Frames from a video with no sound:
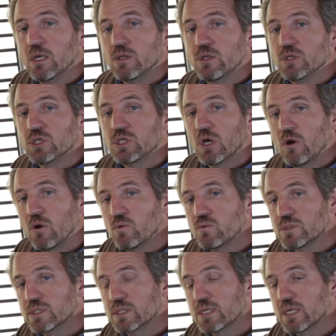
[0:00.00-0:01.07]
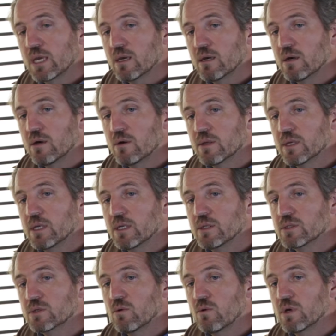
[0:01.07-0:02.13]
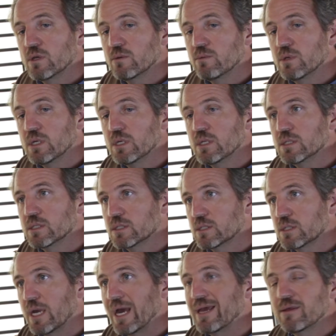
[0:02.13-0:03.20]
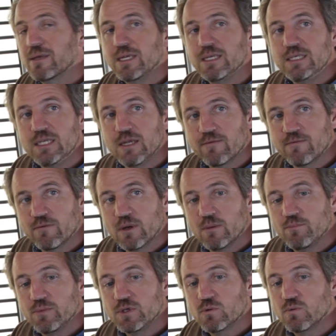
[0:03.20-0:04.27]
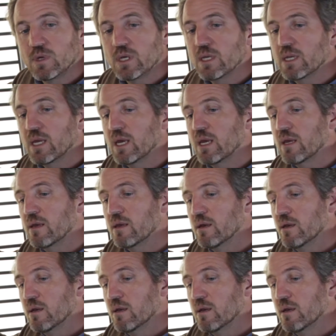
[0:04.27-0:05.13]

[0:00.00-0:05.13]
The tone scale is going to be slightly different between a